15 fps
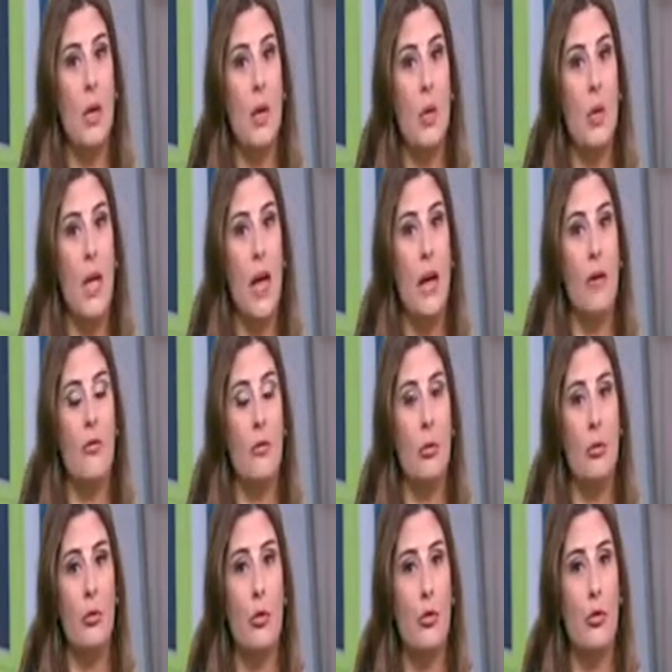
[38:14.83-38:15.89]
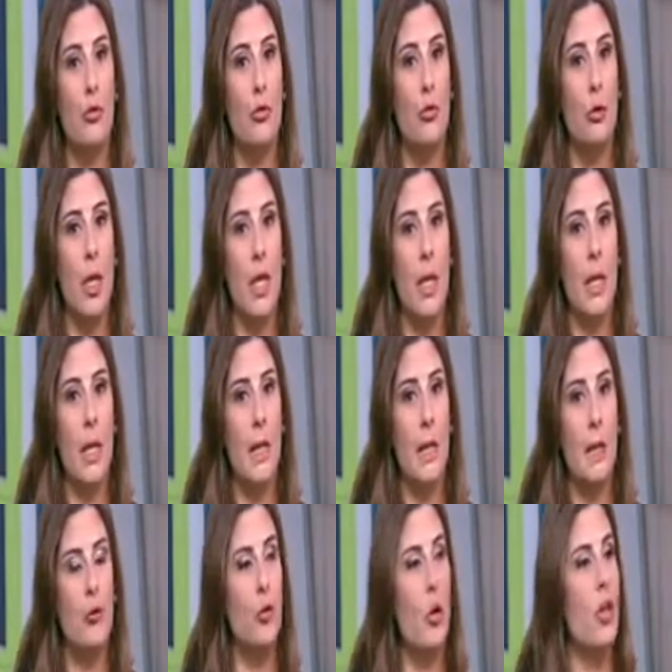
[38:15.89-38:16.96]
We have also
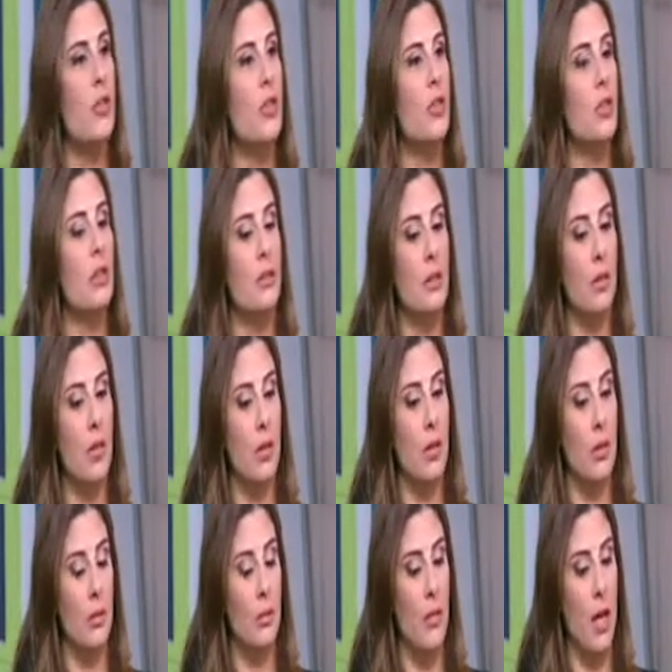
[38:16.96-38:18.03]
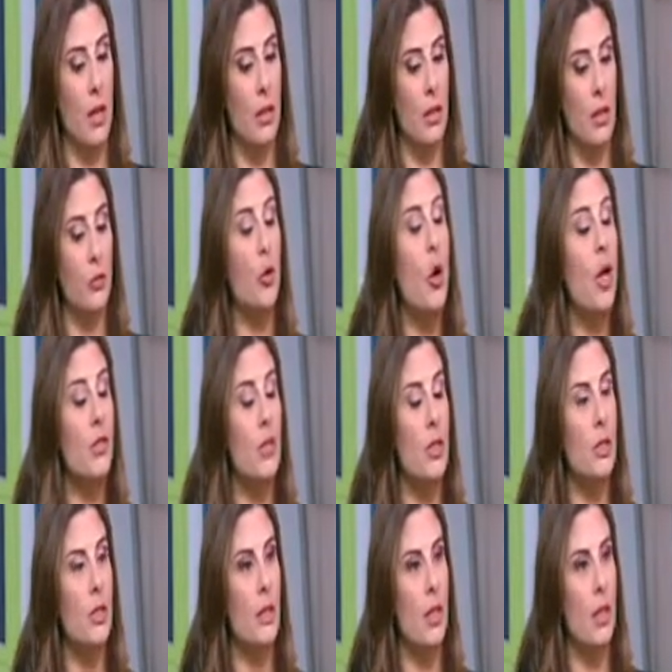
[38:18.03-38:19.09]

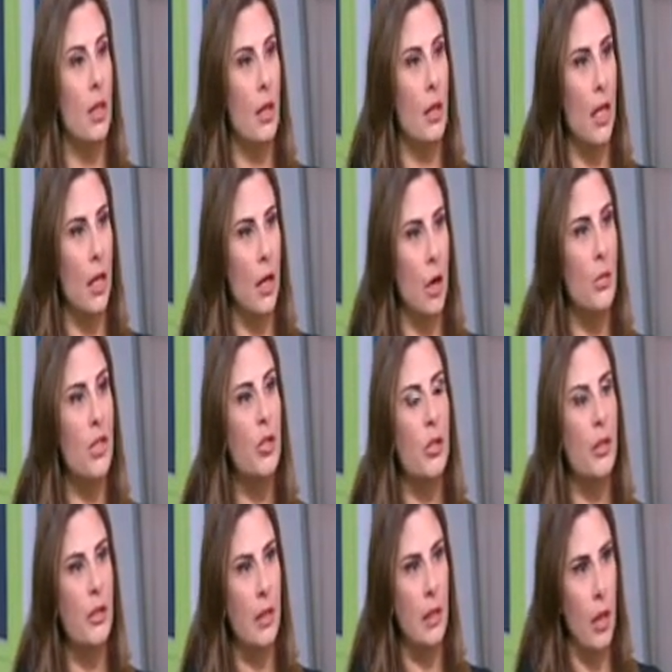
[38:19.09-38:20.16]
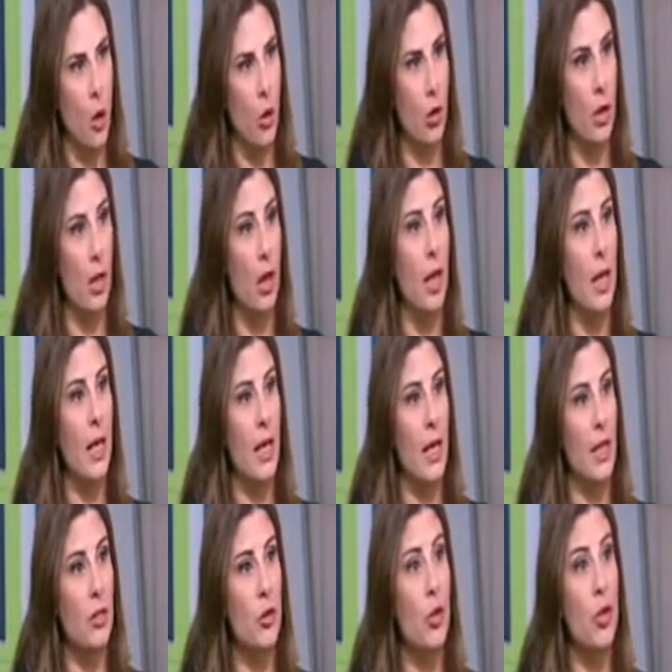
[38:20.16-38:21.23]
200 kilometers long
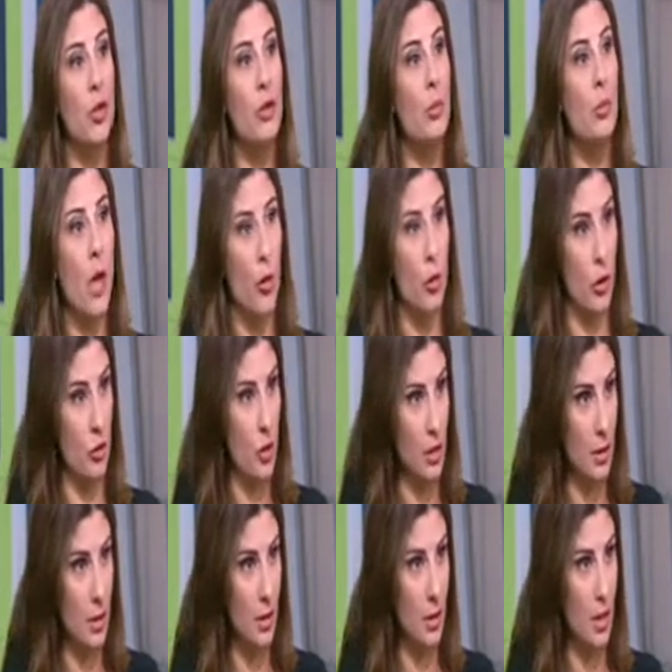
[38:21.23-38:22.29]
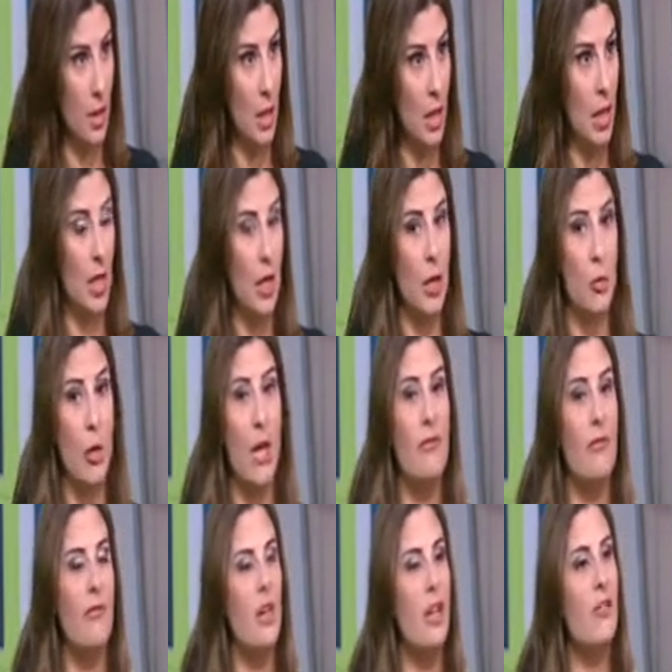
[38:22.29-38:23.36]
internal power grid. We have
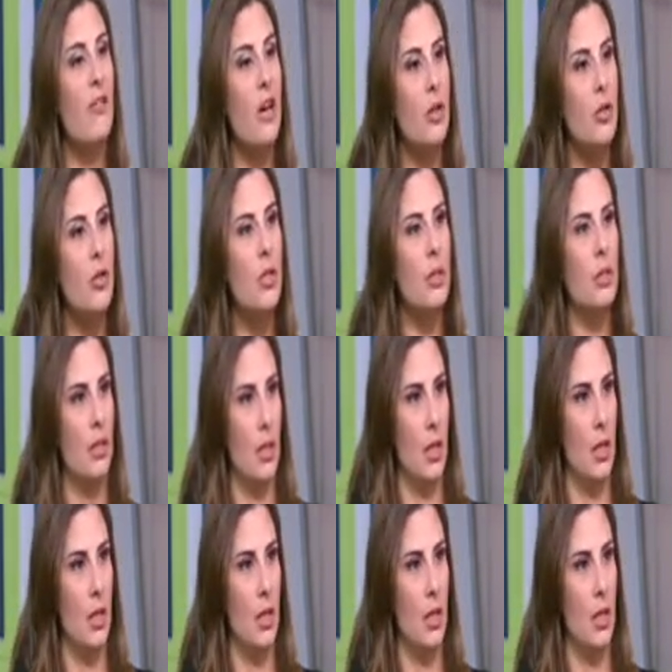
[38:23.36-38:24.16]
500